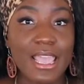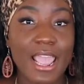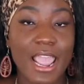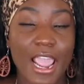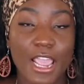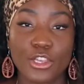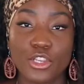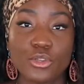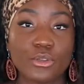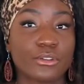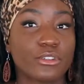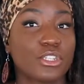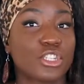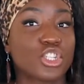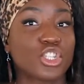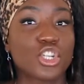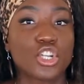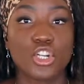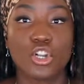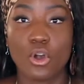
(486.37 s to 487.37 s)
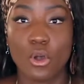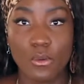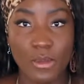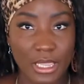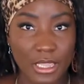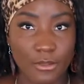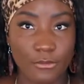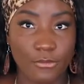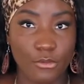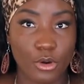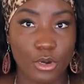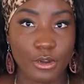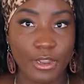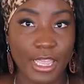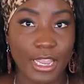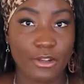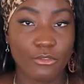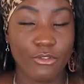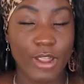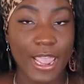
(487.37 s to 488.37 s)
and you're just going for
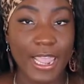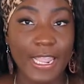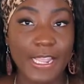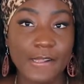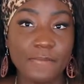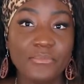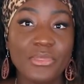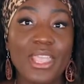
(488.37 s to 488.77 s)
it, right?